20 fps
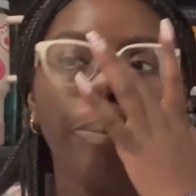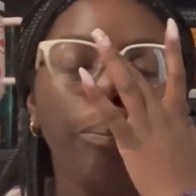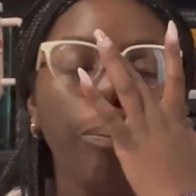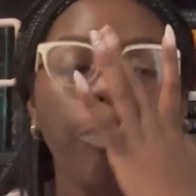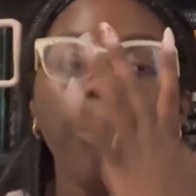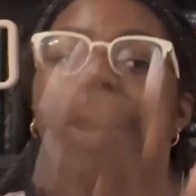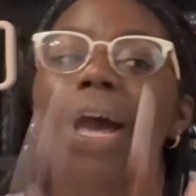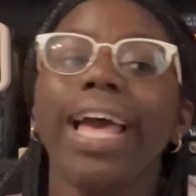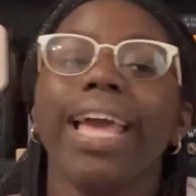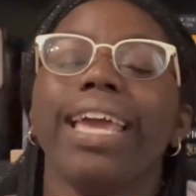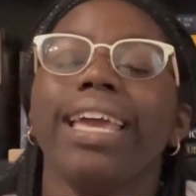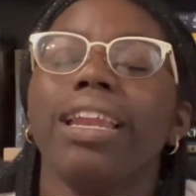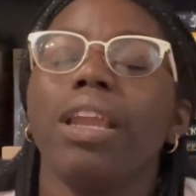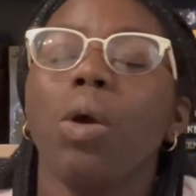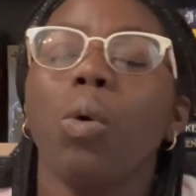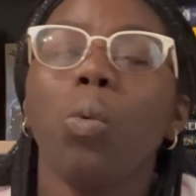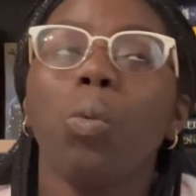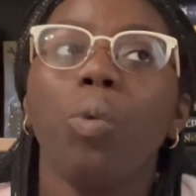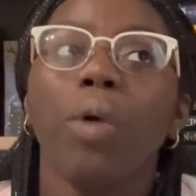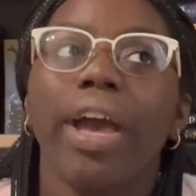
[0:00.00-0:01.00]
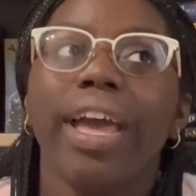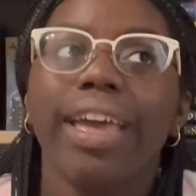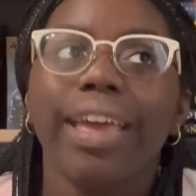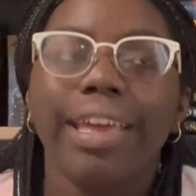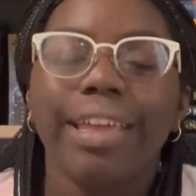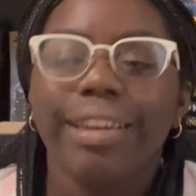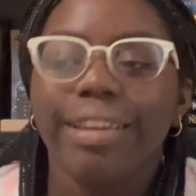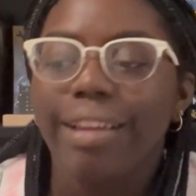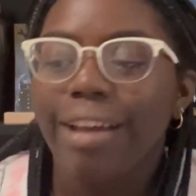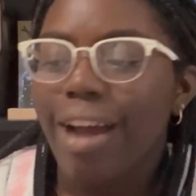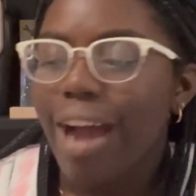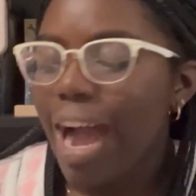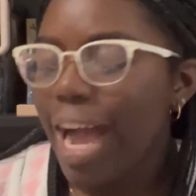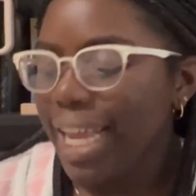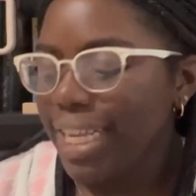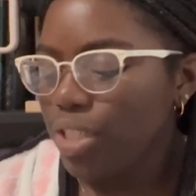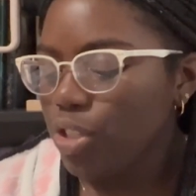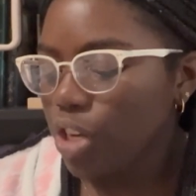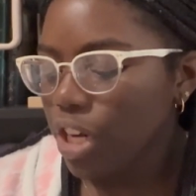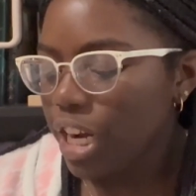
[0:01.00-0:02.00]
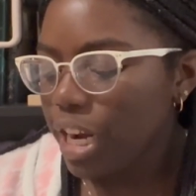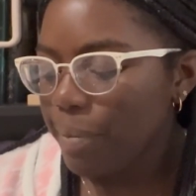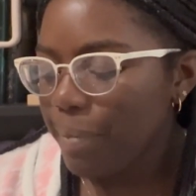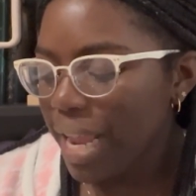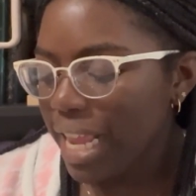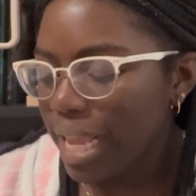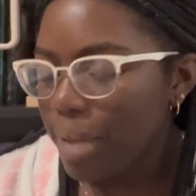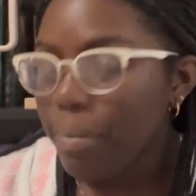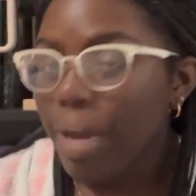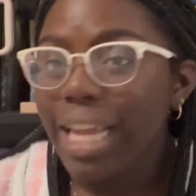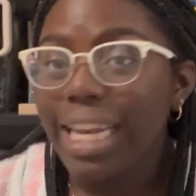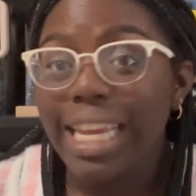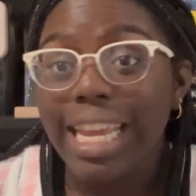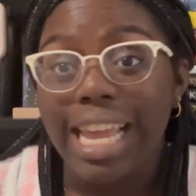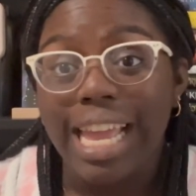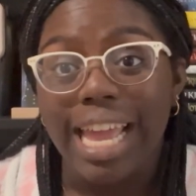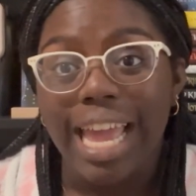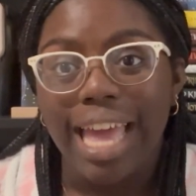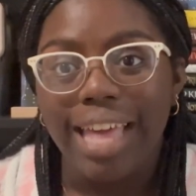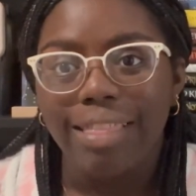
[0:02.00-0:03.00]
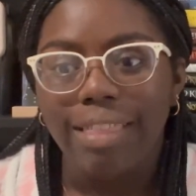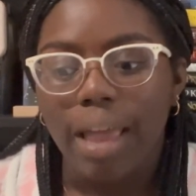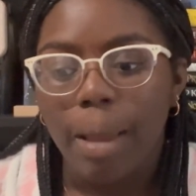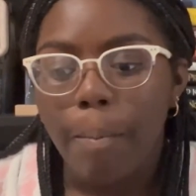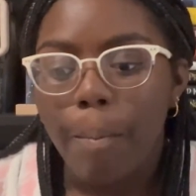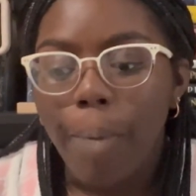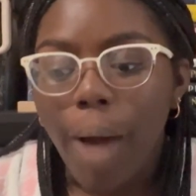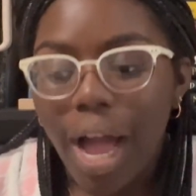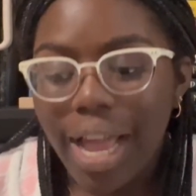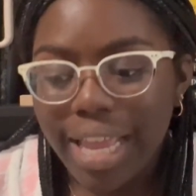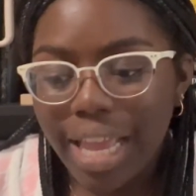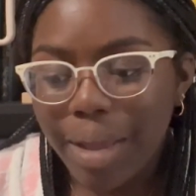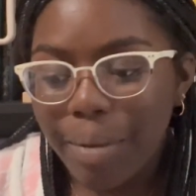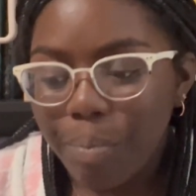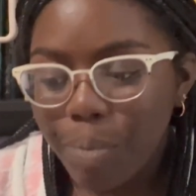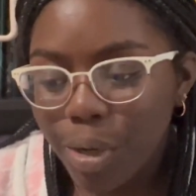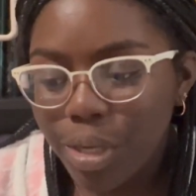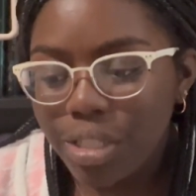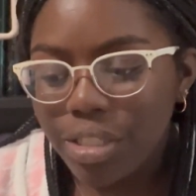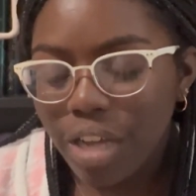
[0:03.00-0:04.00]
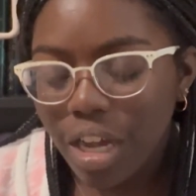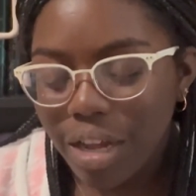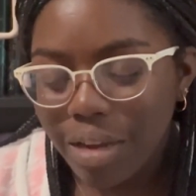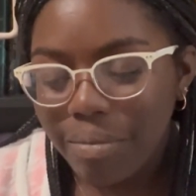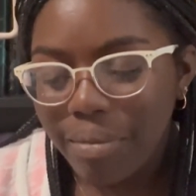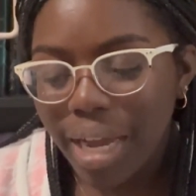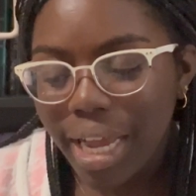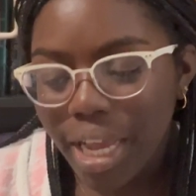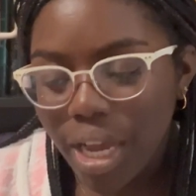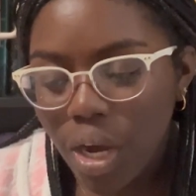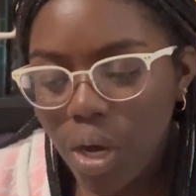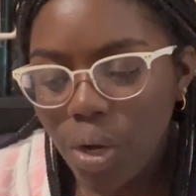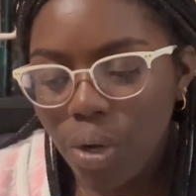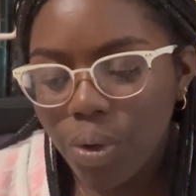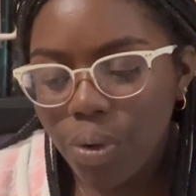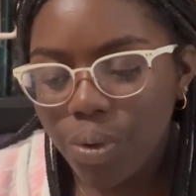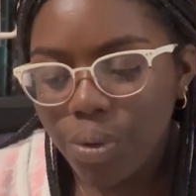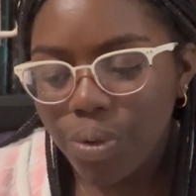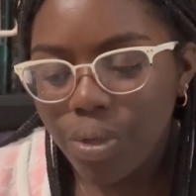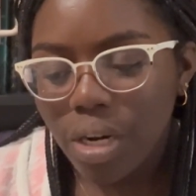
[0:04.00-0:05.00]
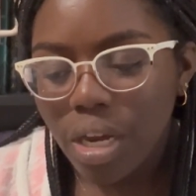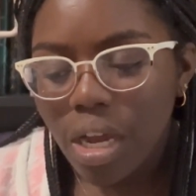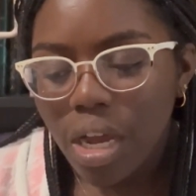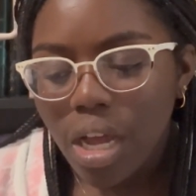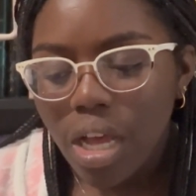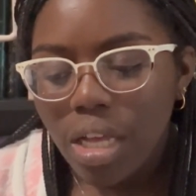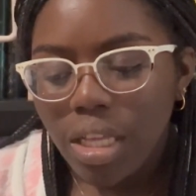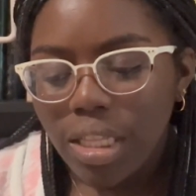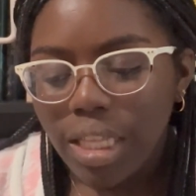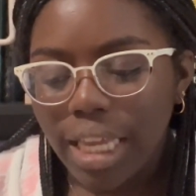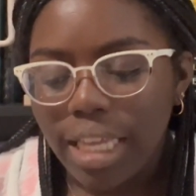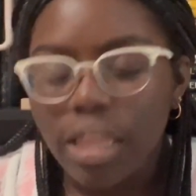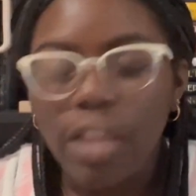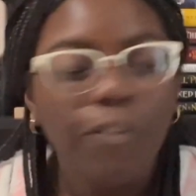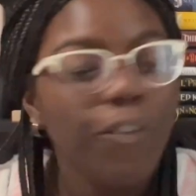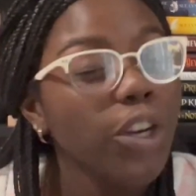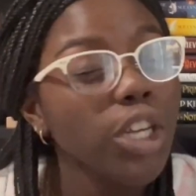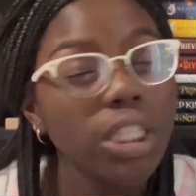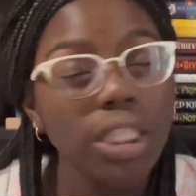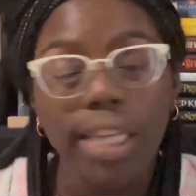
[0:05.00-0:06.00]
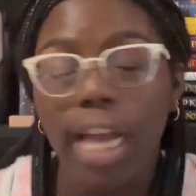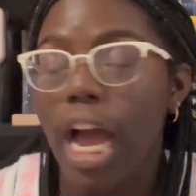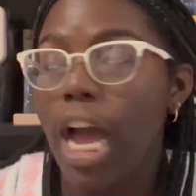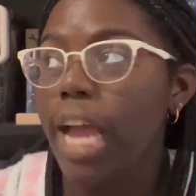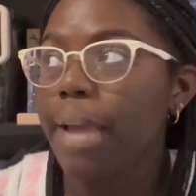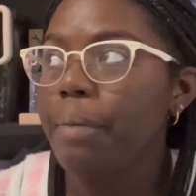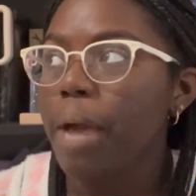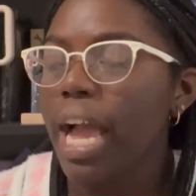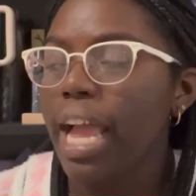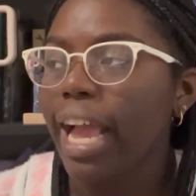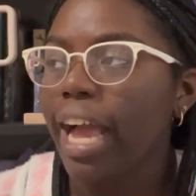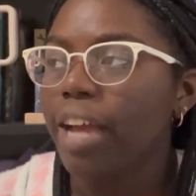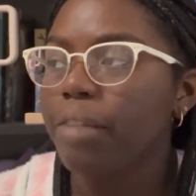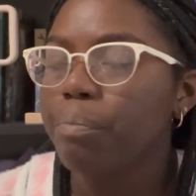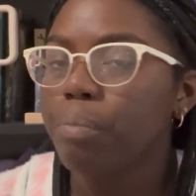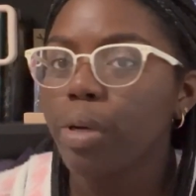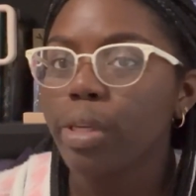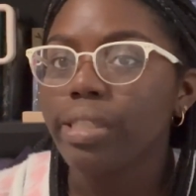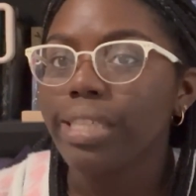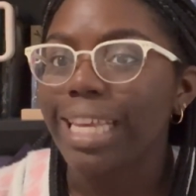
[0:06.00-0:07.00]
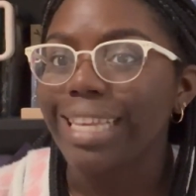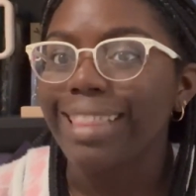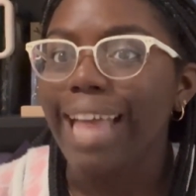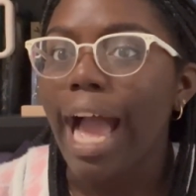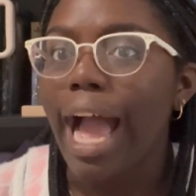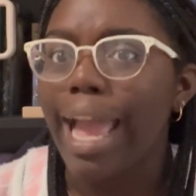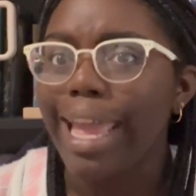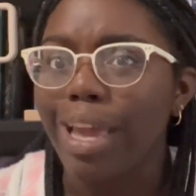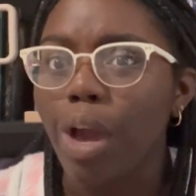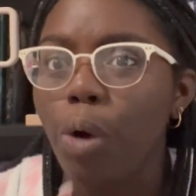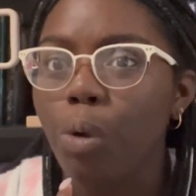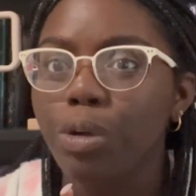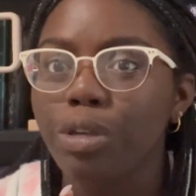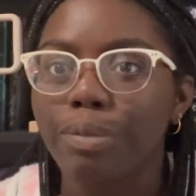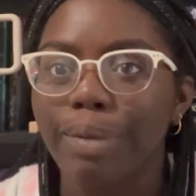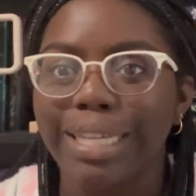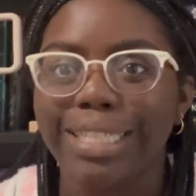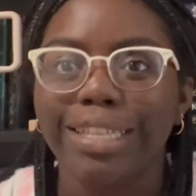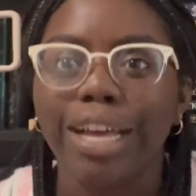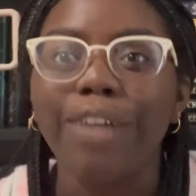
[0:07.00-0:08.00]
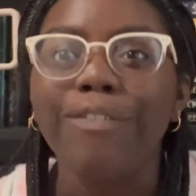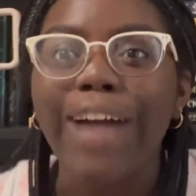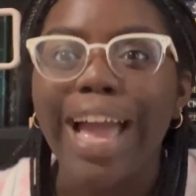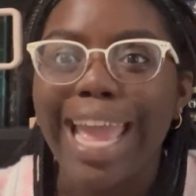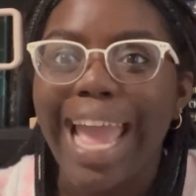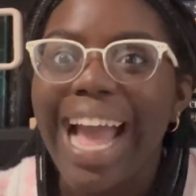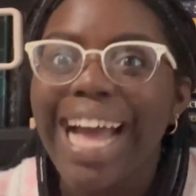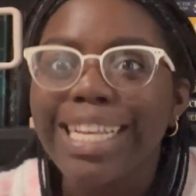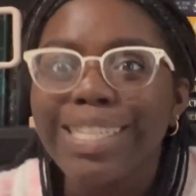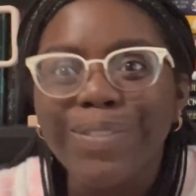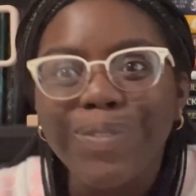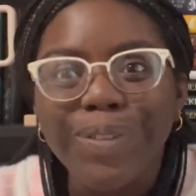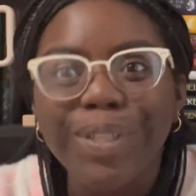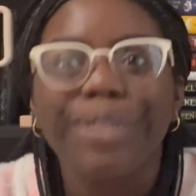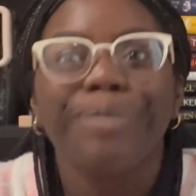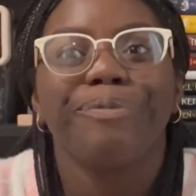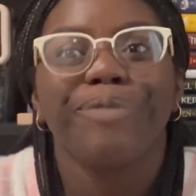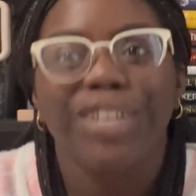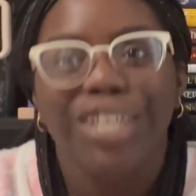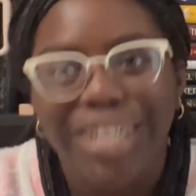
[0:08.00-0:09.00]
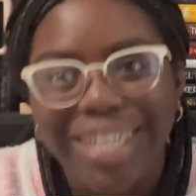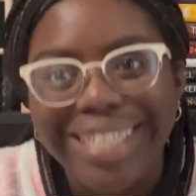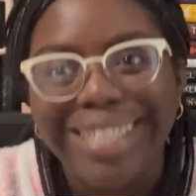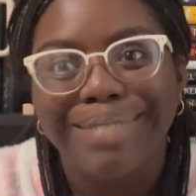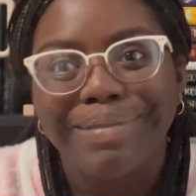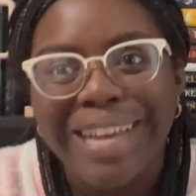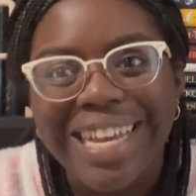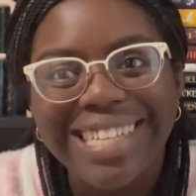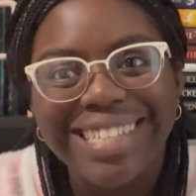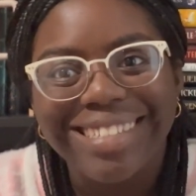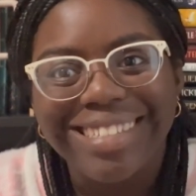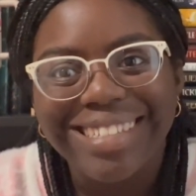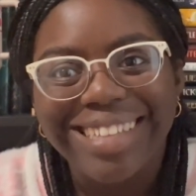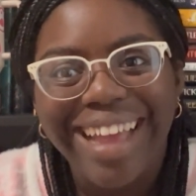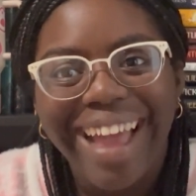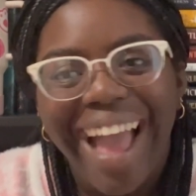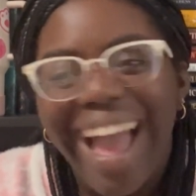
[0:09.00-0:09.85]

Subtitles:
But when I started making money and like buying books on my own, like the first time I had books like that I owned myself, I asked for them for Christmas.